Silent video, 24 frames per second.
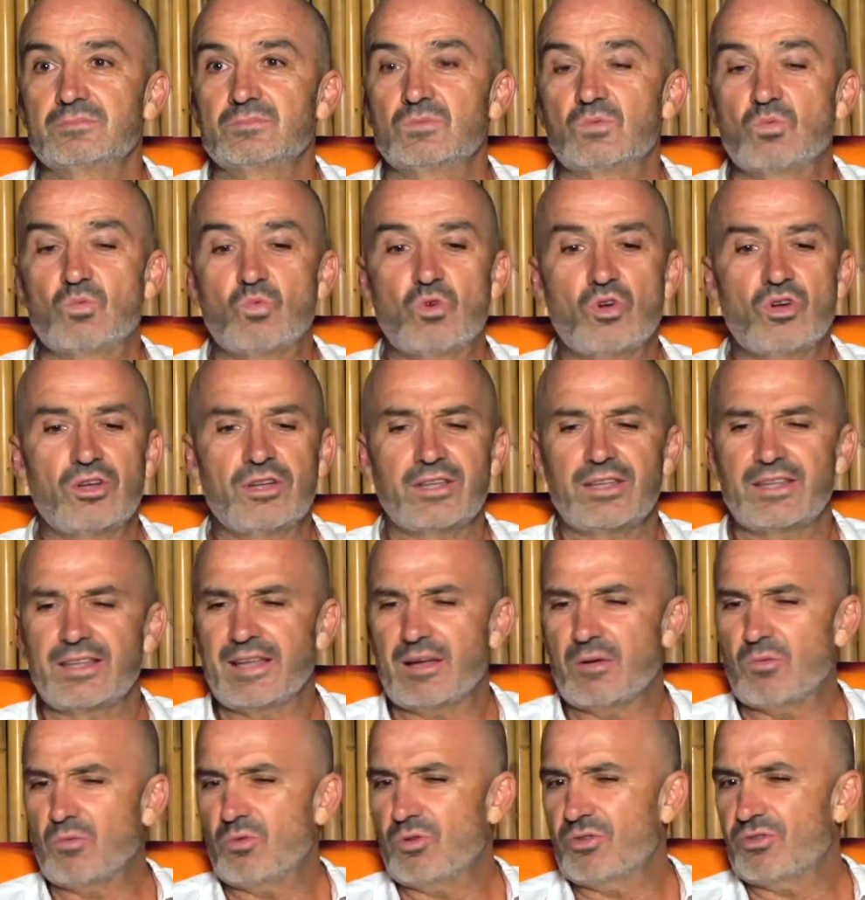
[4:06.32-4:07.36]
working
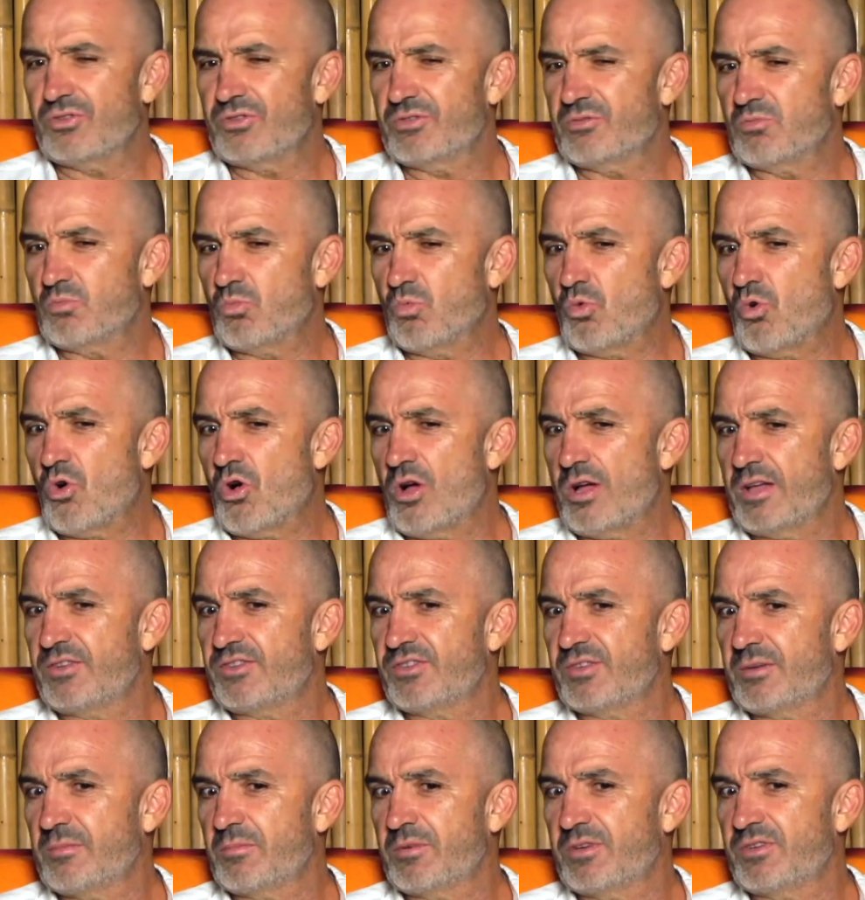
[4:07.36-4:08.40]
out why
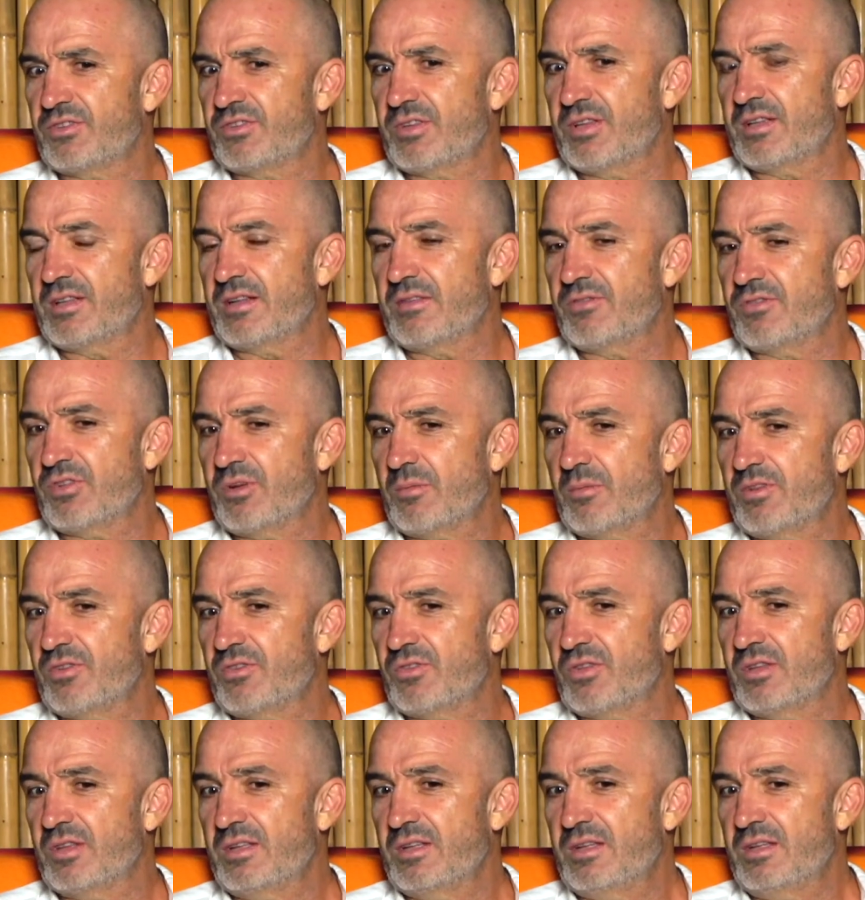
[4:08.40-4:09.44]
somebody's done. And if
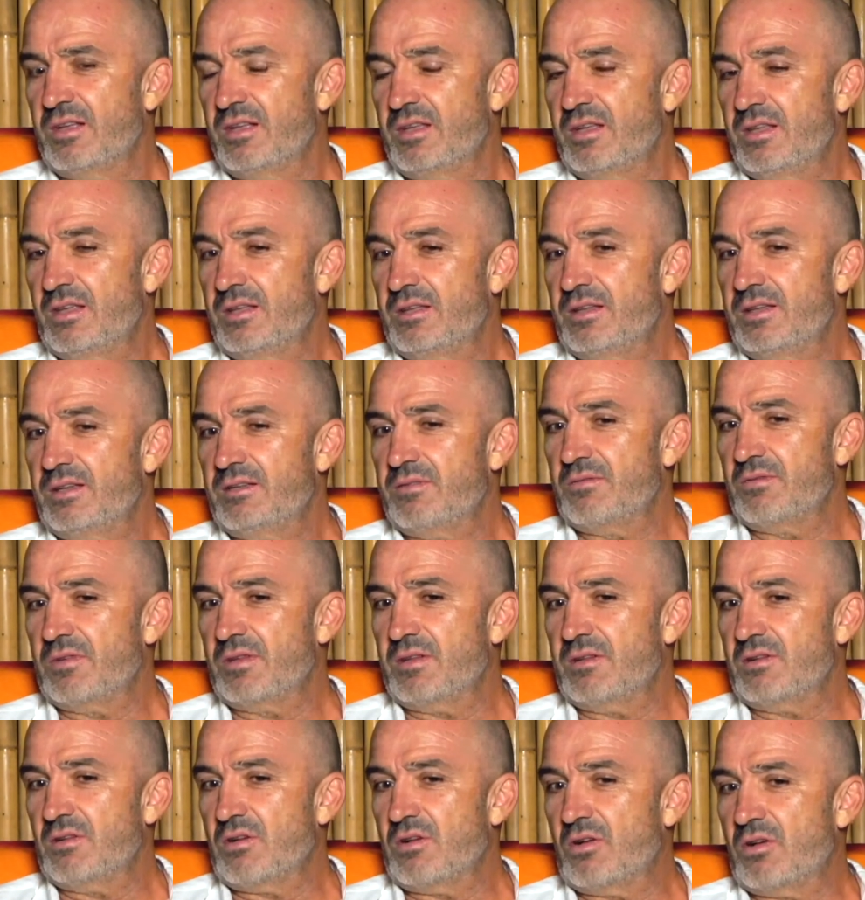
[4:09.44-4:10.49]
somebody's
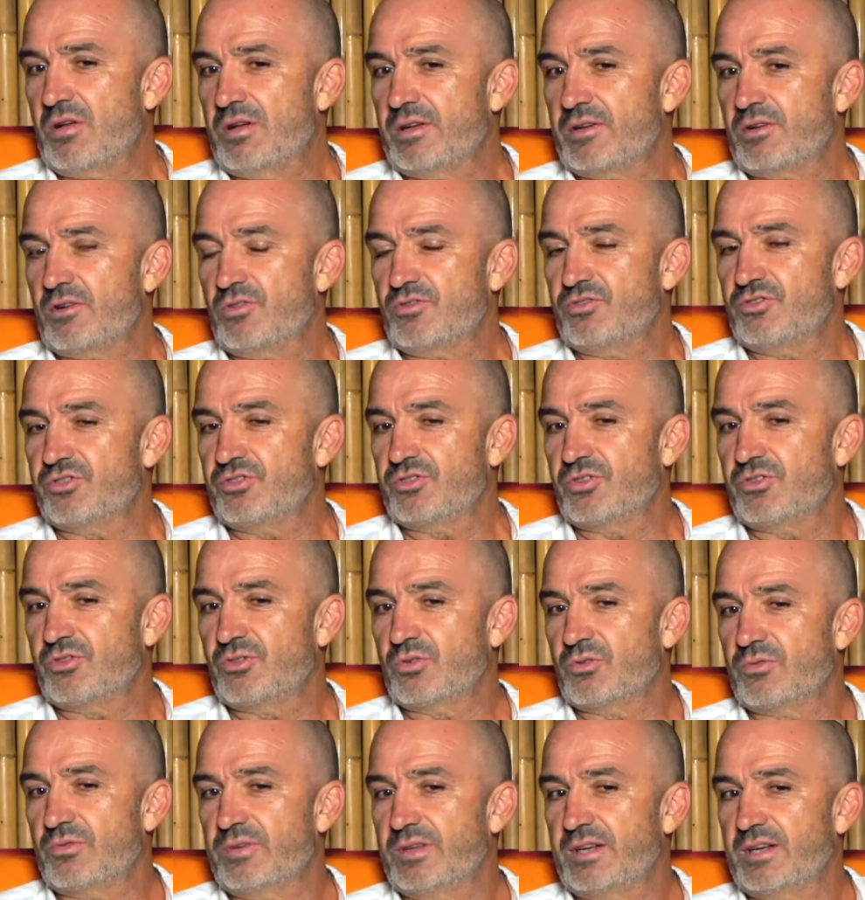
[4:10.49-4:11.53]
in the higher consciousness
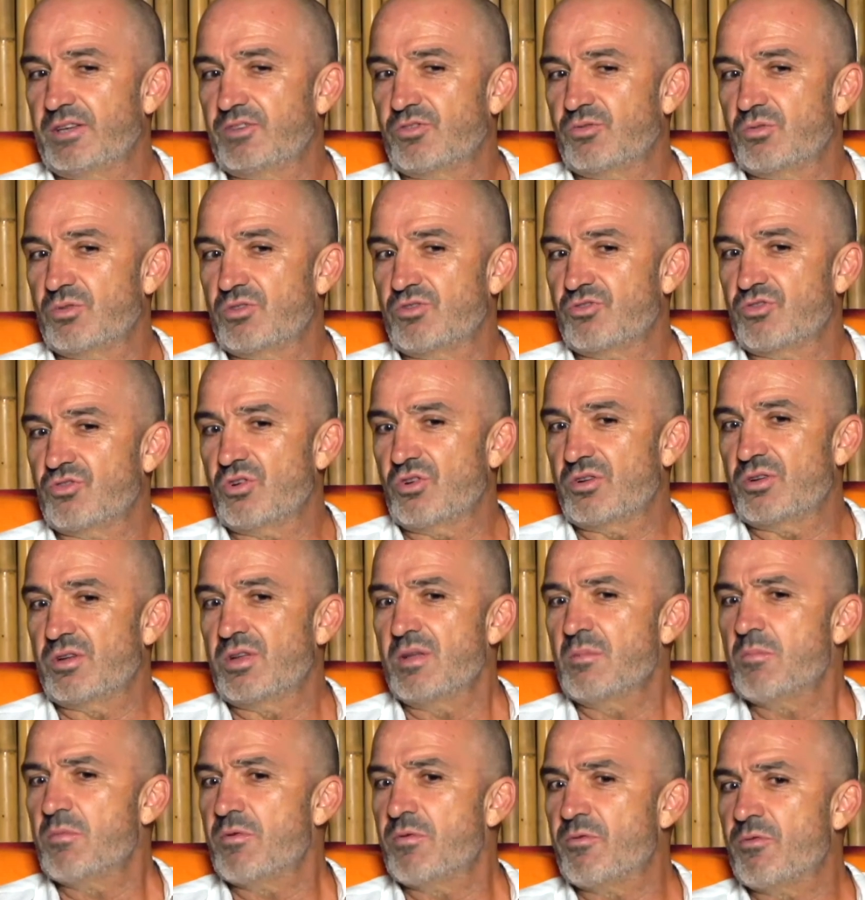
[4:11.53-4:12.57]
or fairly switched on,
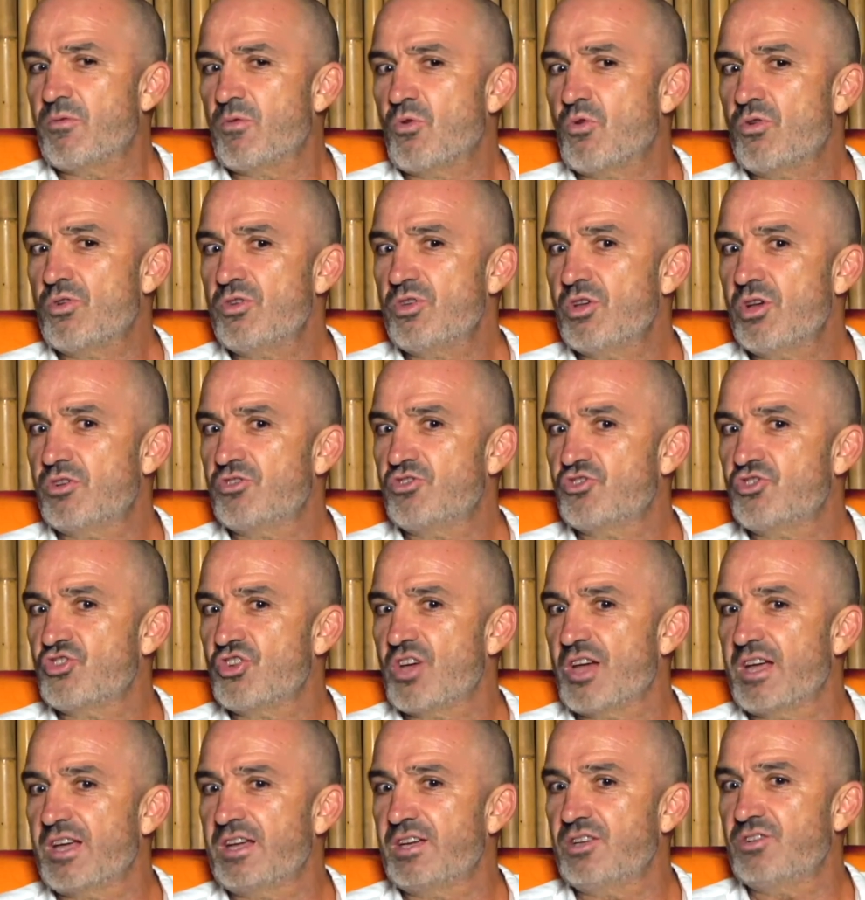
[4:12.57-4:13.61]
before you go
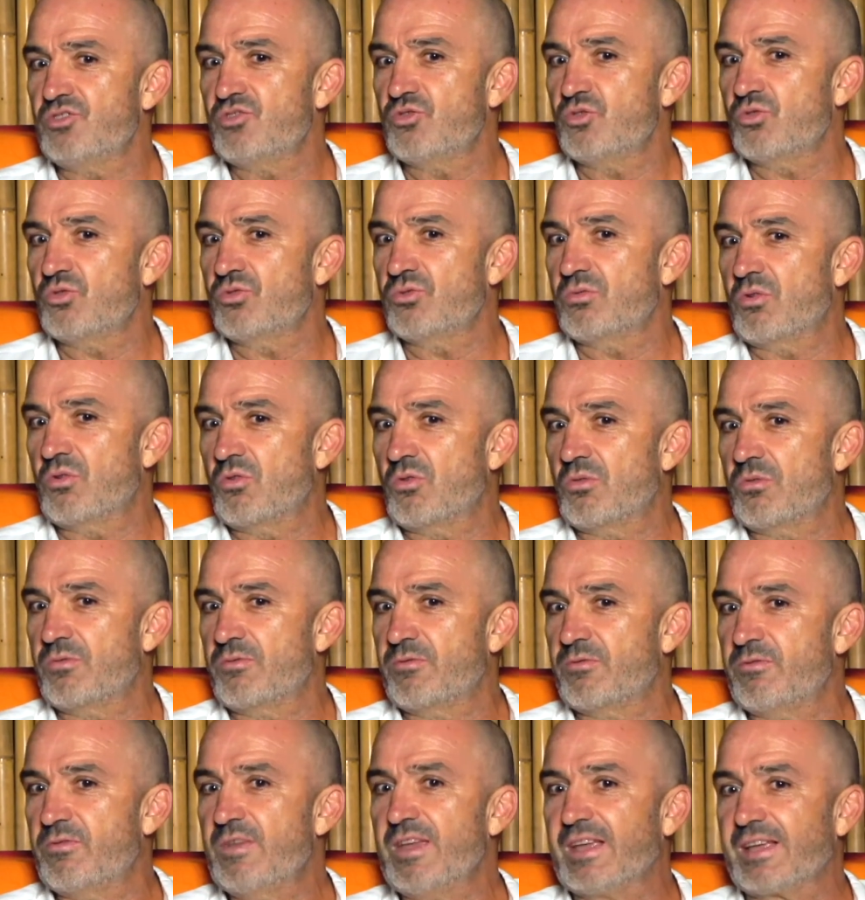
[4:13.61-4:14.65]
change or
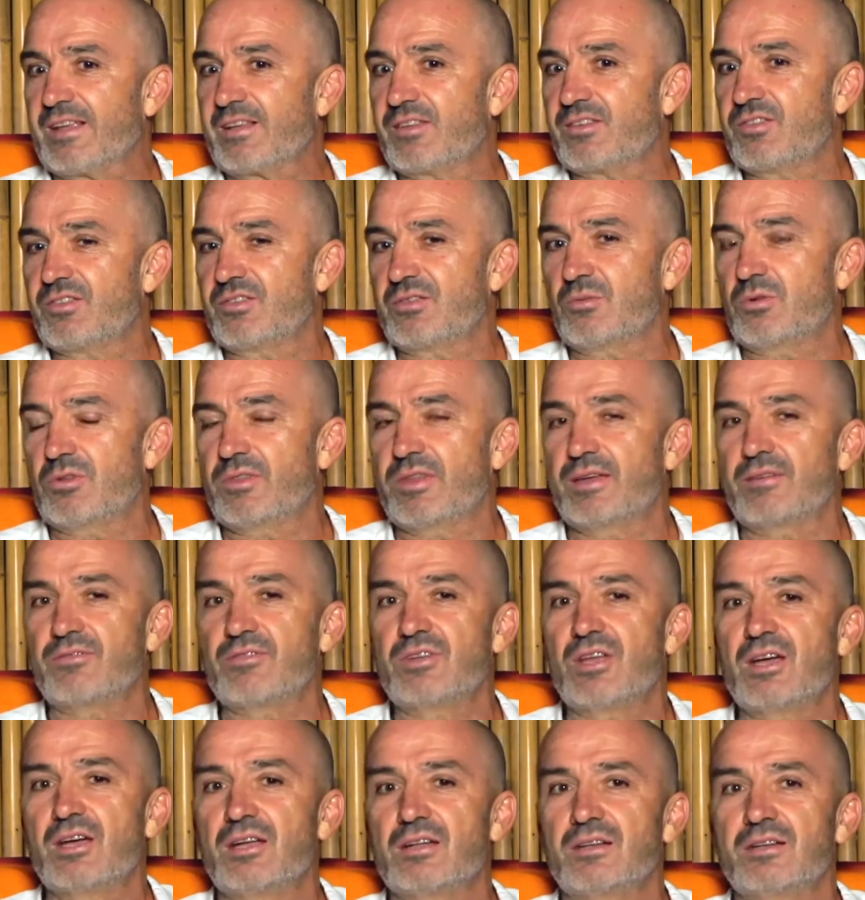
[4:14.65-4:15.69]
fix what they've
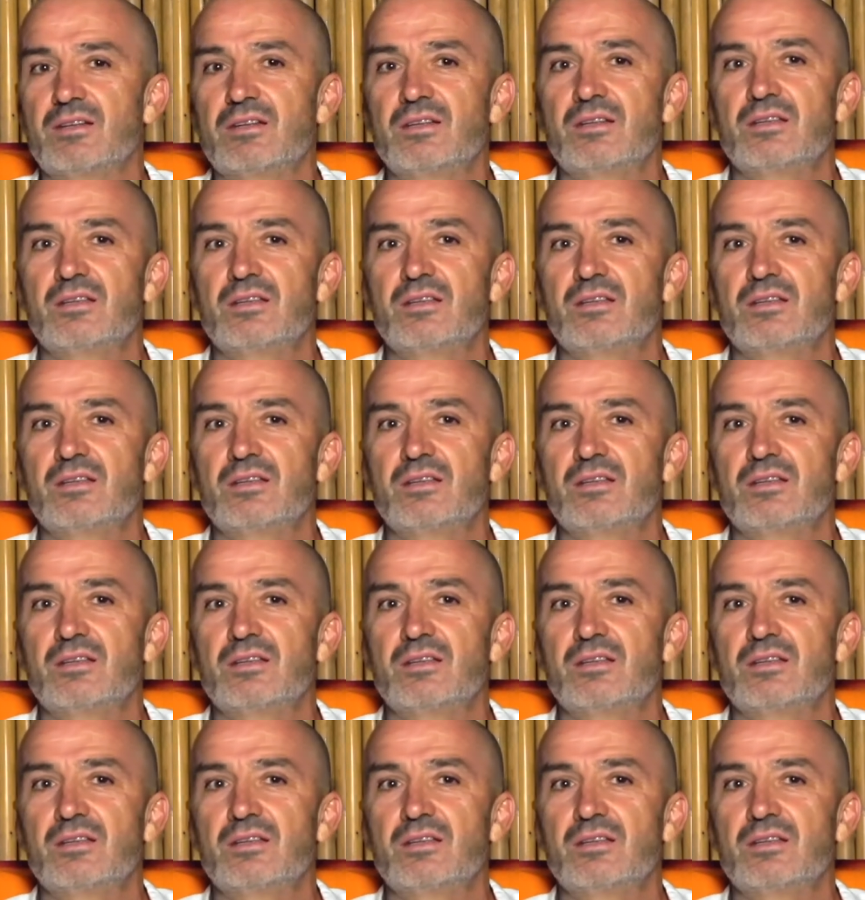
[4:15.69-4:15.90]
done,